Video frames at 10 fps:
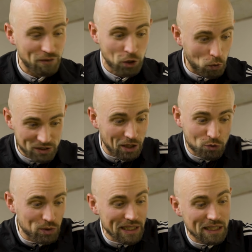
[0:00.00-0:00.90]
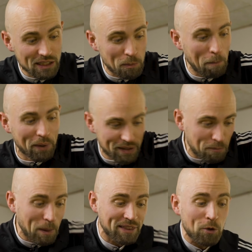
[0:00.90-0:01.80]
I know it sounds ridiculous,
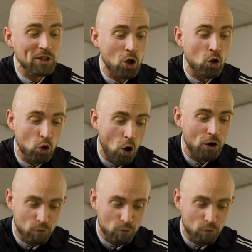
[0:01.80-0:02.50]
but there is a lot